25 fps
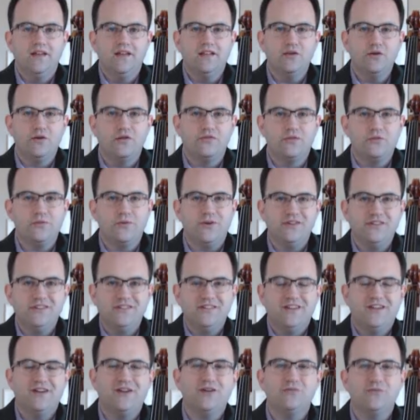Hello
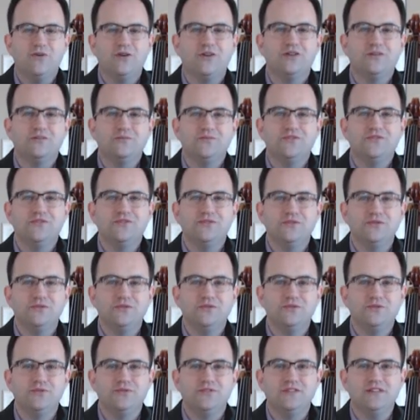everyone, welcome
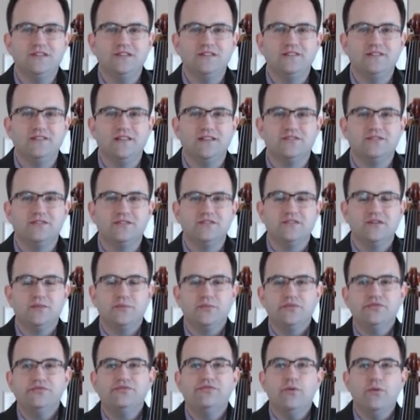to the lesson
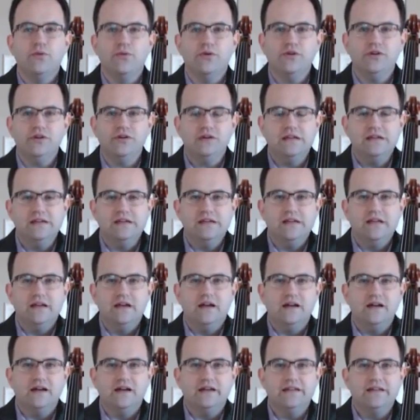number 4
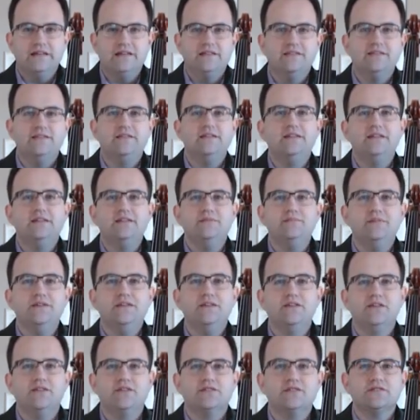in the
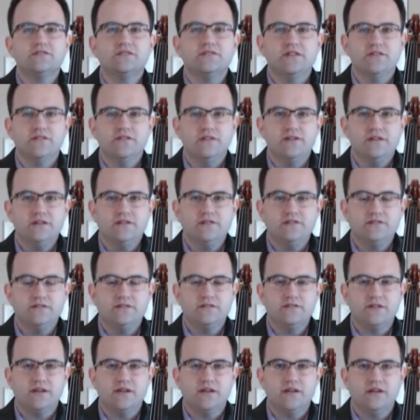beginner
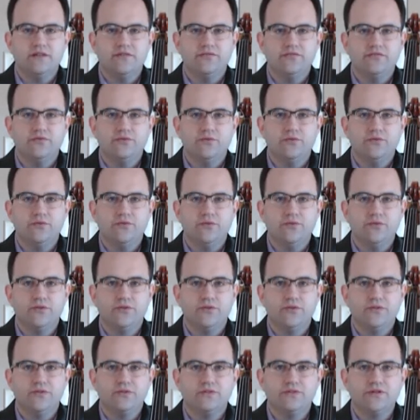series
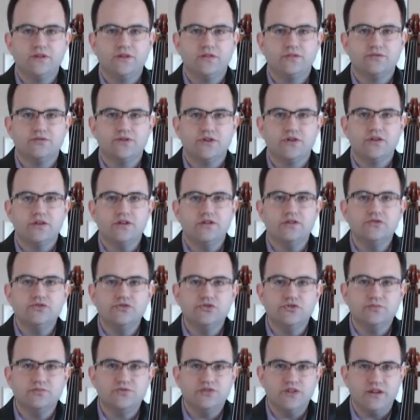for the Cello Junkie
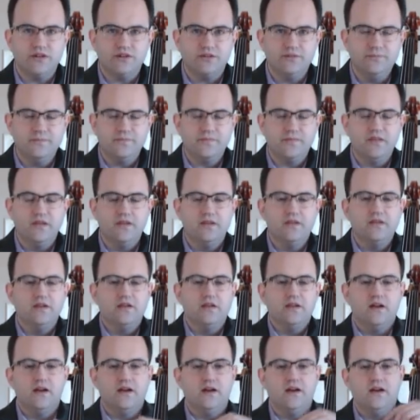YouTube channel.
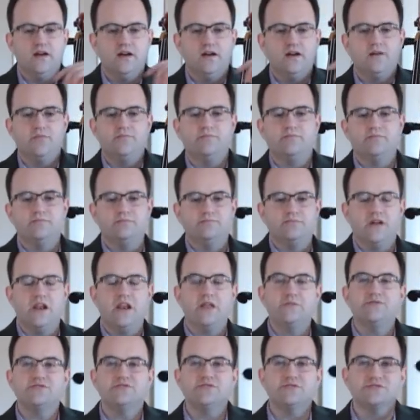My
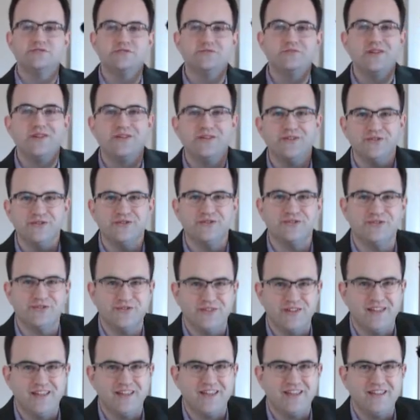name is Joseph Mendoz,
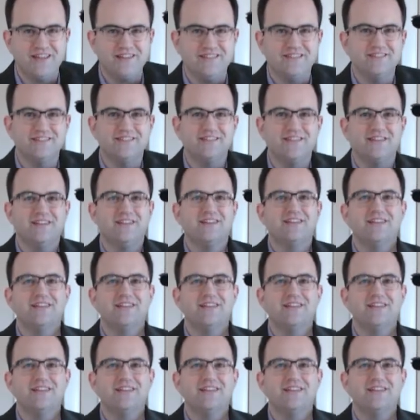and